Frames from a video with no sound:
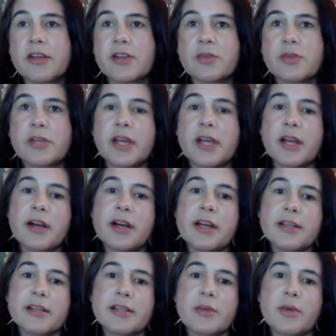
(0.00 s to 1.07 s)
were the
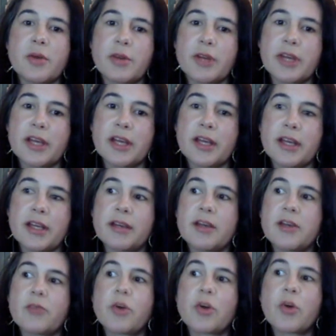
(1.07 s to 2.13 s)
areas that we were getting
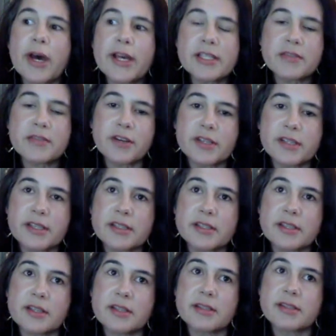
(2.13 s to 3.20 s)
requests for
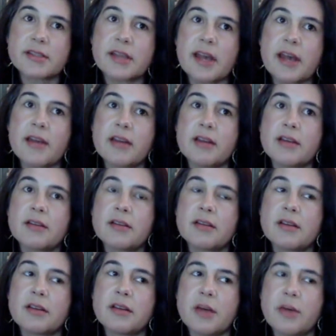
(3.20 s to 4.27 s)
assistance and
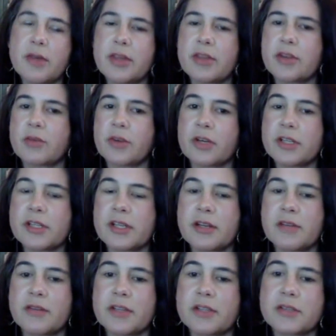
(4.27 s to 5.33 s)
knowing that there weren't a ton
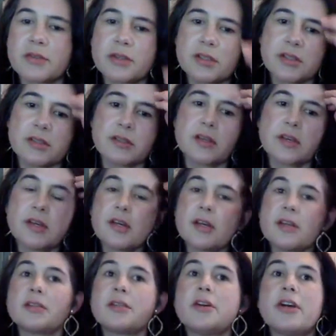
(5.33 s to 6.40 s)
of resources.
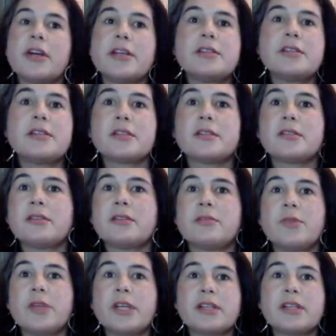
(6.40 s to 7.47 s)
So
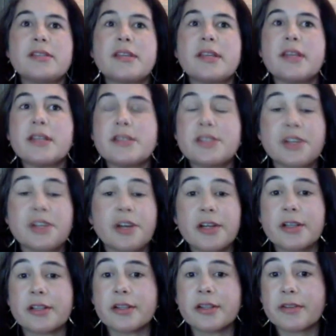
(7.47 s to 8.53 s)
we can send Instacart
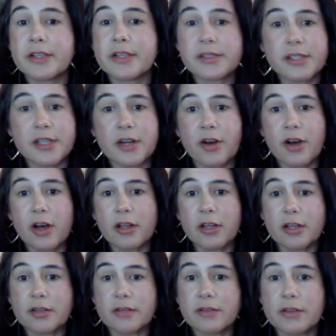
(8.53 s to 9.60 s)
deliveries, all
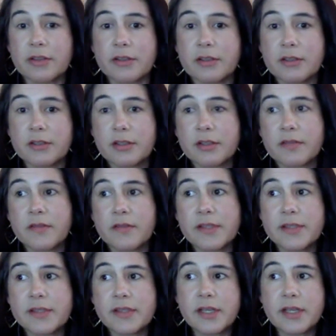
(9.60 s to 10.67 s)
over the
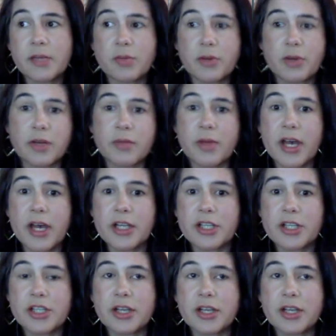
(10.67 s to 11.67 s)
city pretty much.